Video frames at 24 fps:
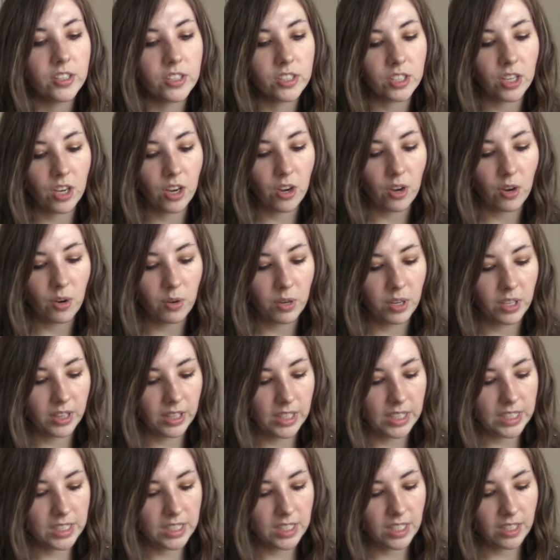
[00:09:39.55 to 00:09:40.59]
so
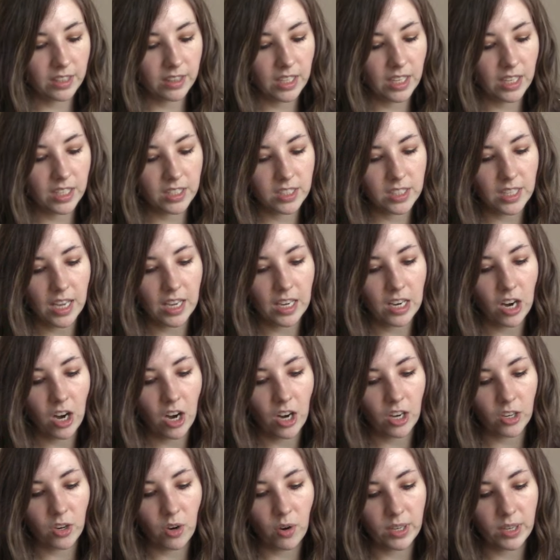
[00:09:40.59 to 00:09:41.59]
listing things that aren't